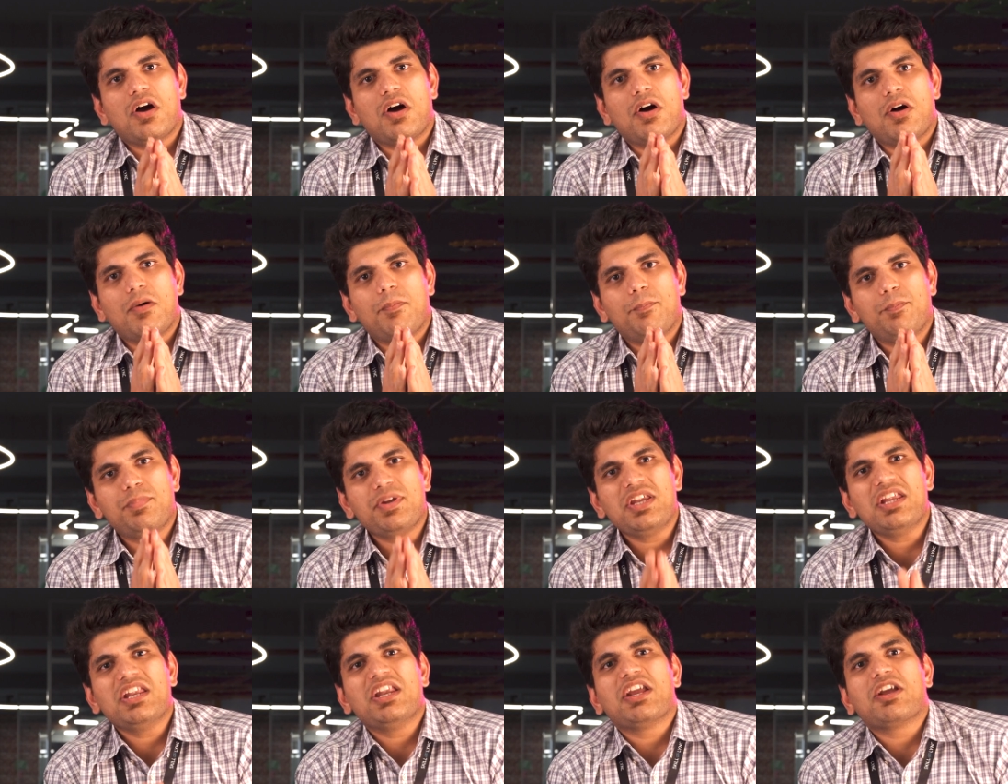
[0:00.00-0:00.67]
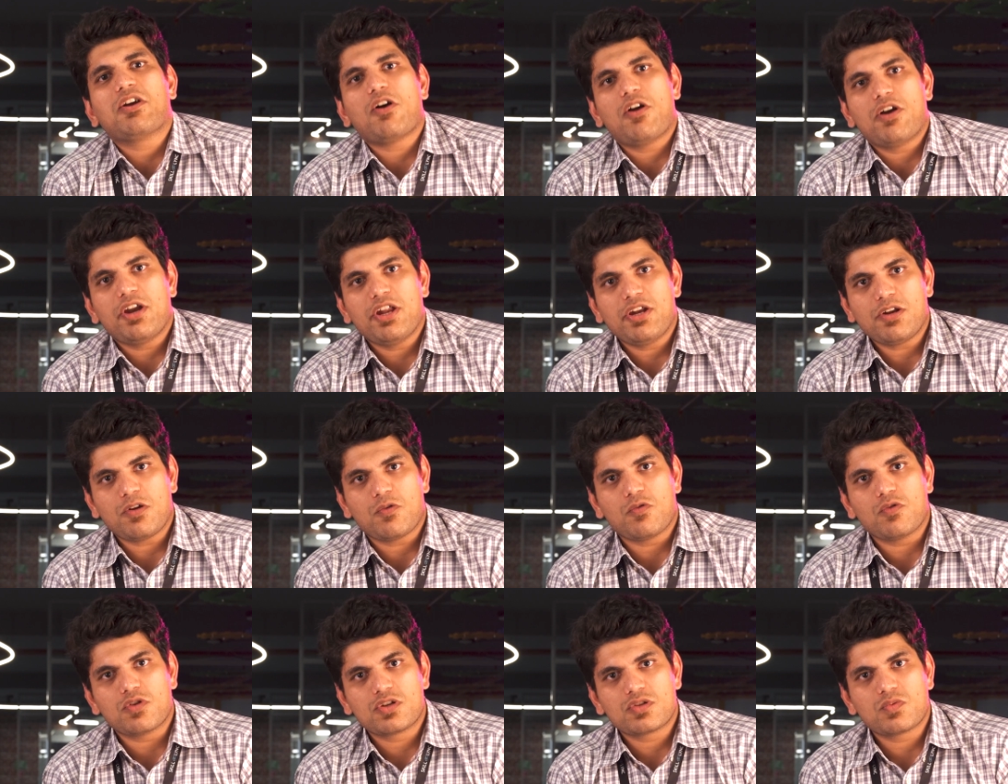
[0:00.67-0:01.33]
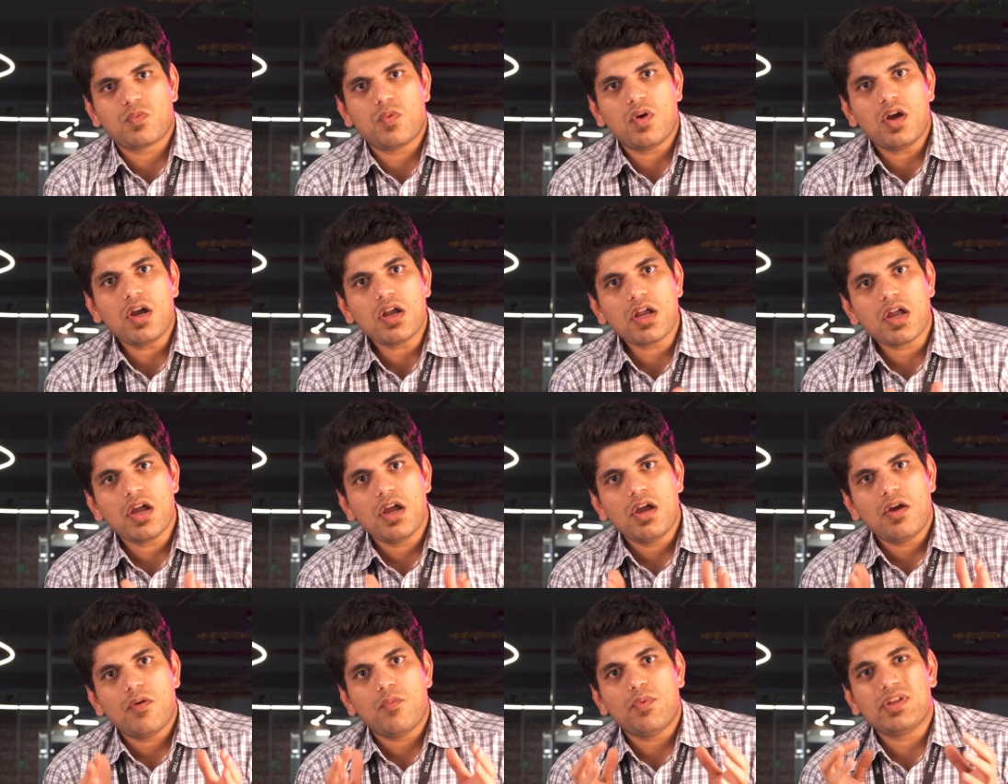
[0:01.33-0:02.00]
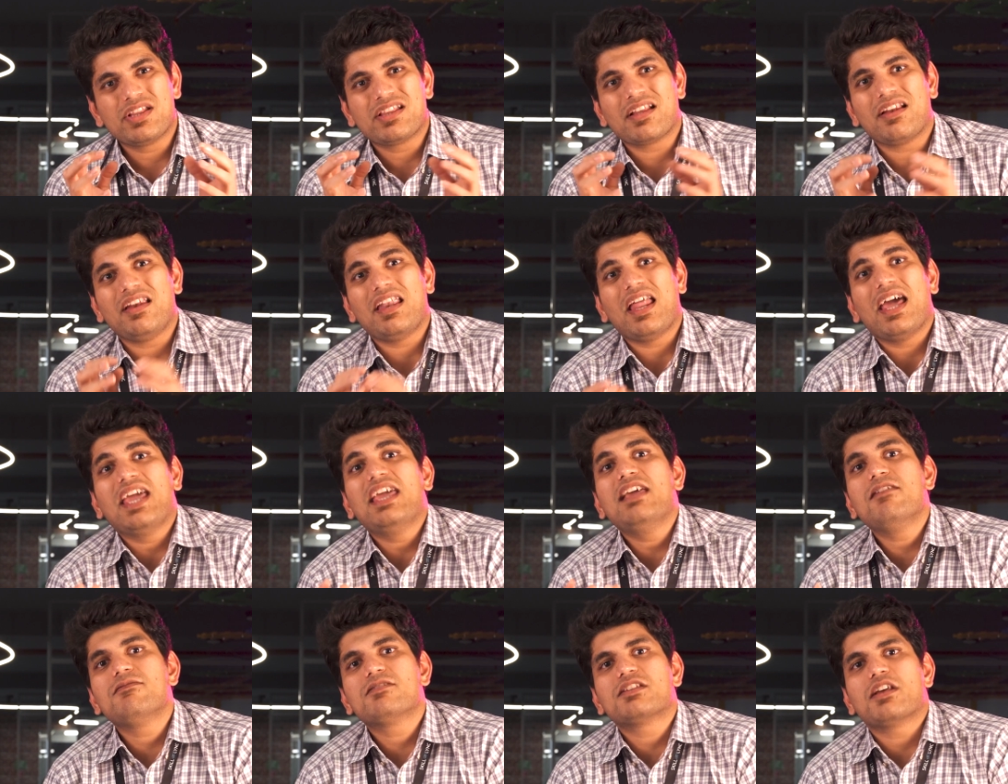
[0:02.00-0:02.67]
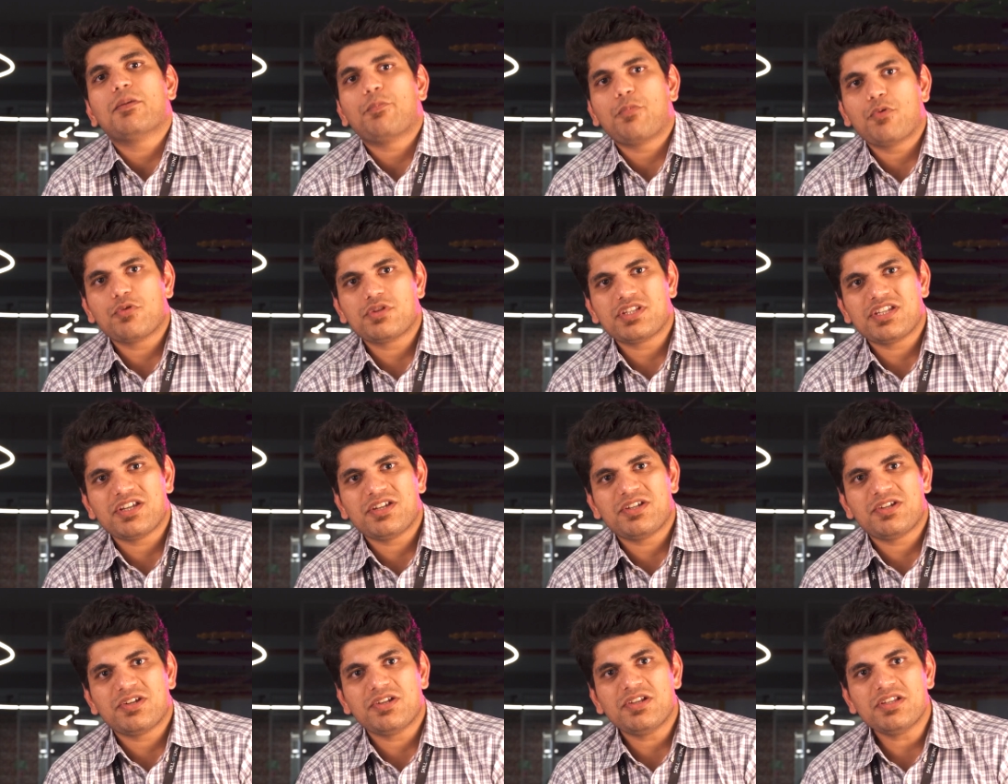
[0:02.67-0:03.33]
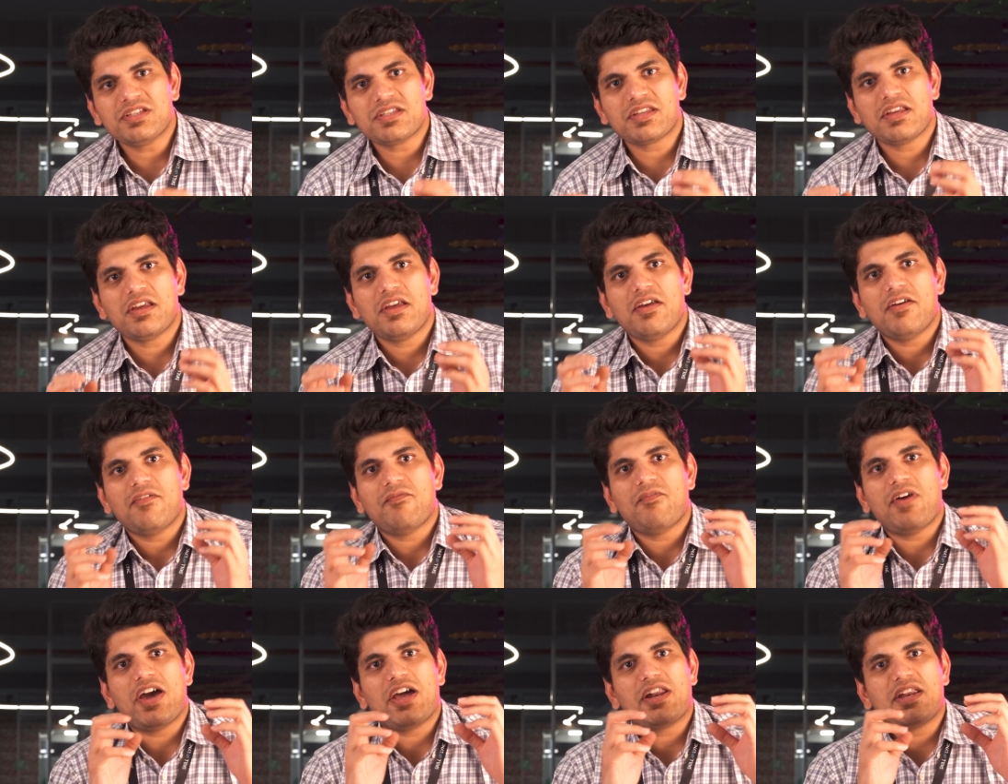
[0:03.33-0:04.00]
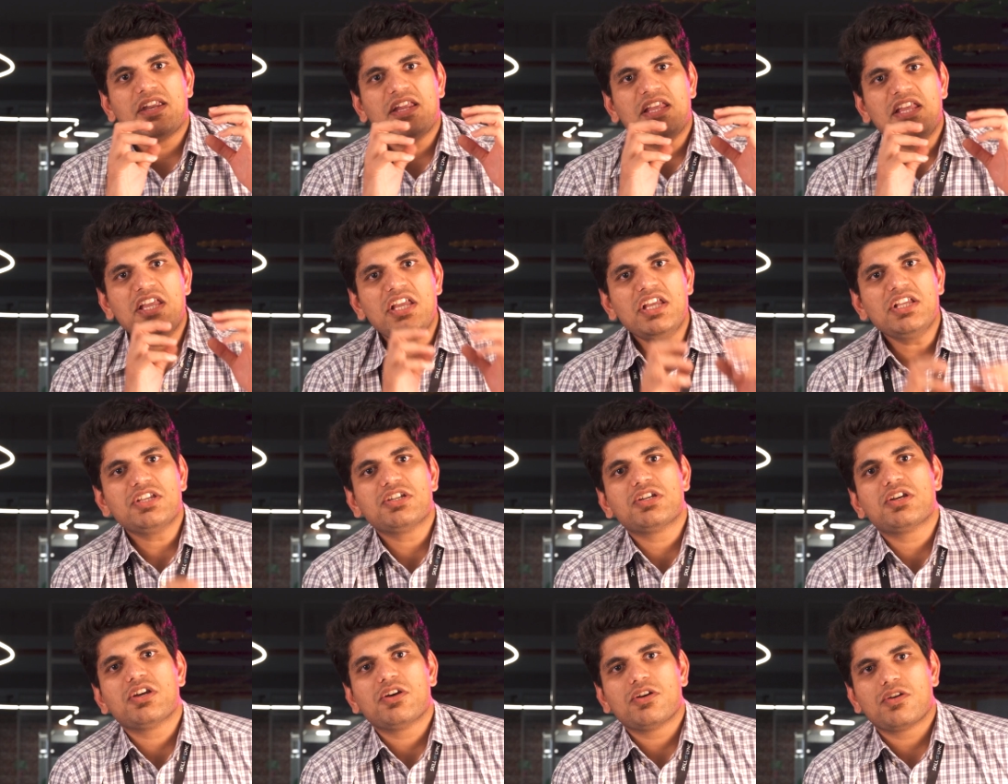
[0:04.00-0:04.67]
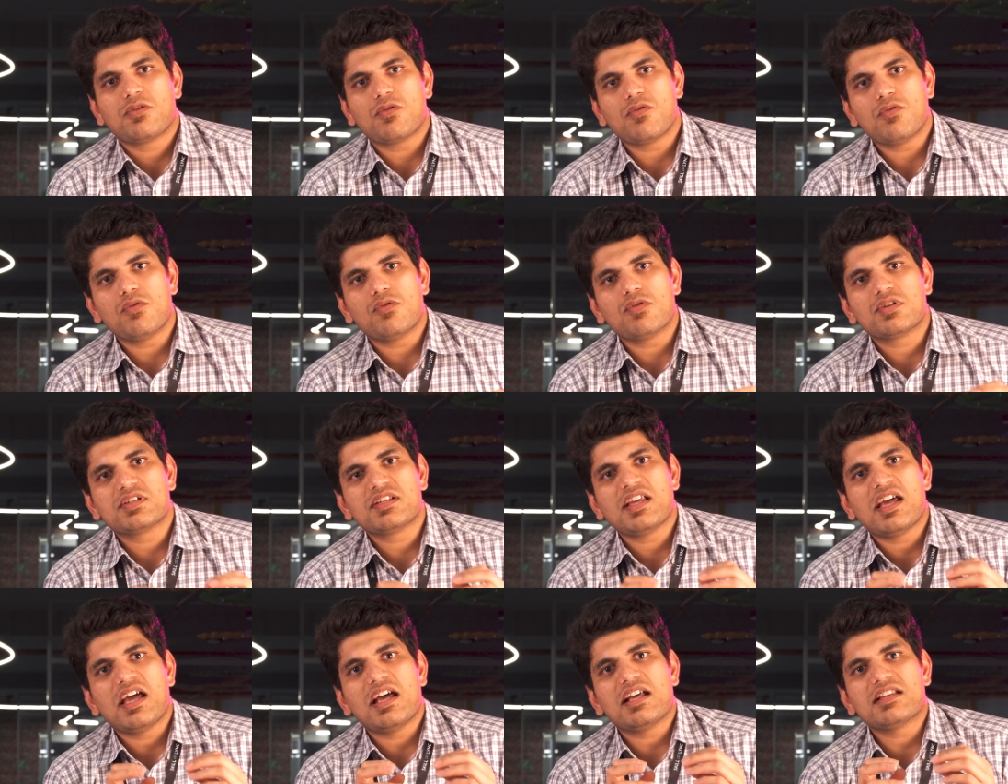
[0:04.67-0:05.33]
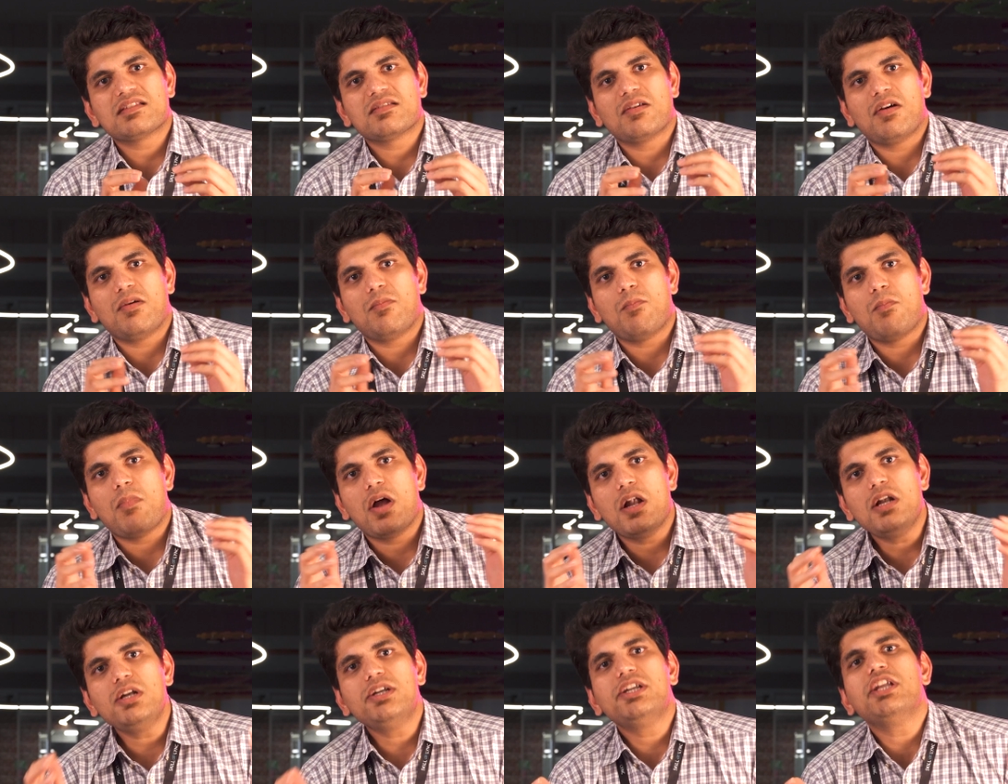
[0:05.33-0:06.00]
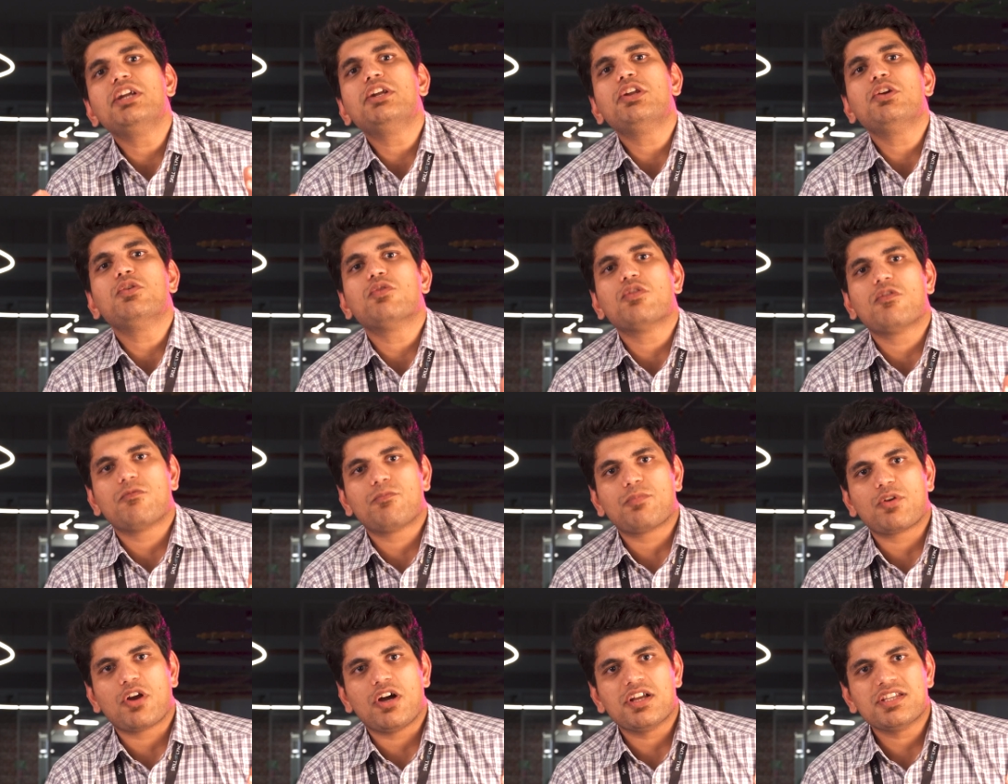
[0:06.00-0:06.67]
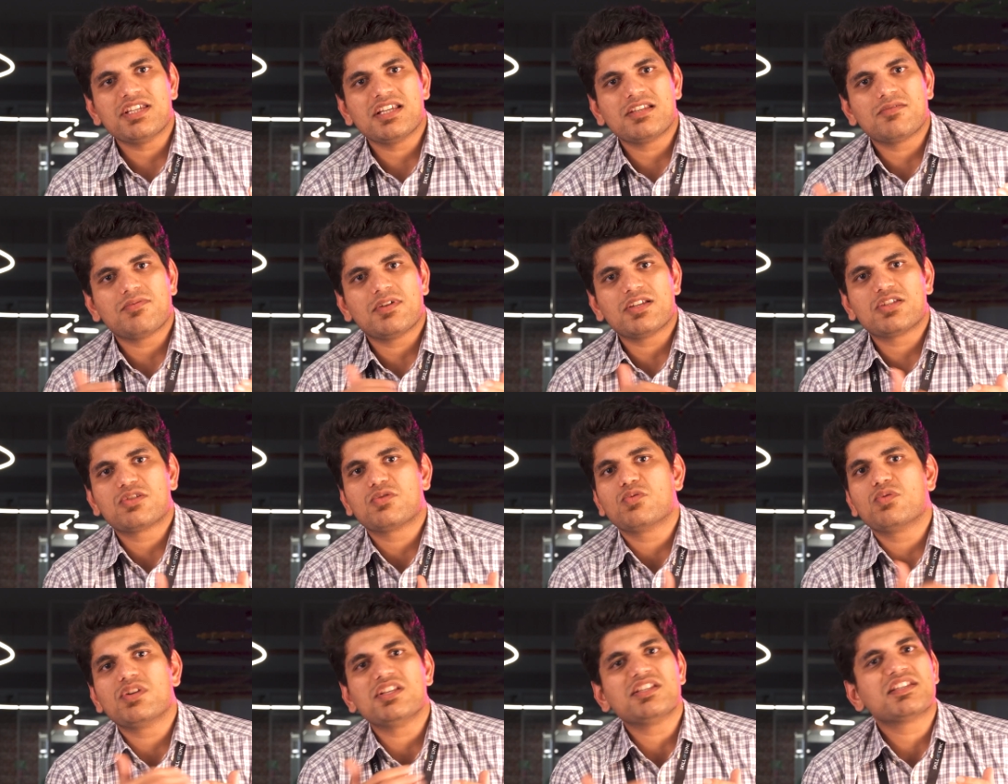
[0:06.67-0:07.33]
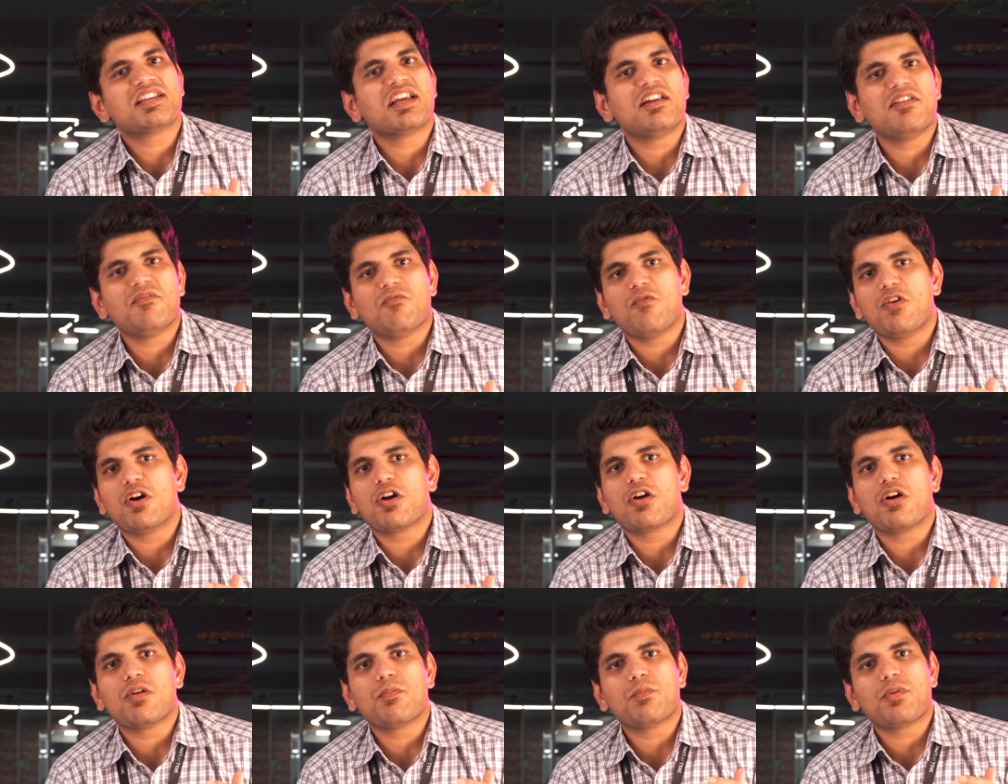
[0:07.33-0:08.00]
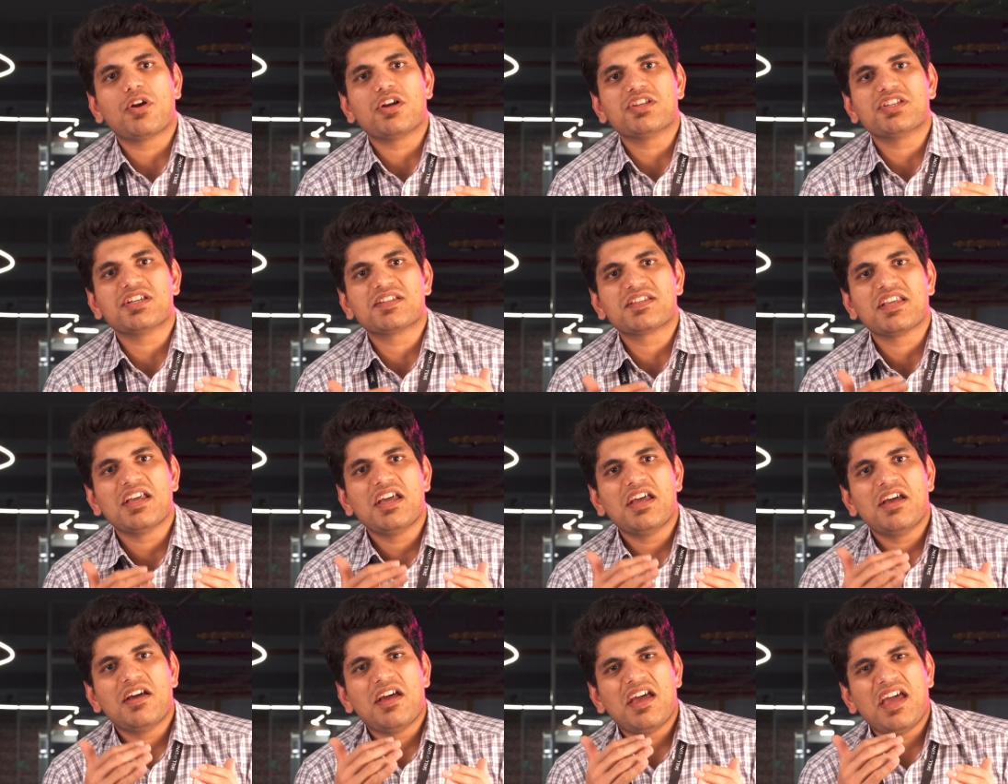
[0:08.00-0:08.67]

uh, pre-recorded coursework with live support sessions where each course has a multitude of projects where students can work on projects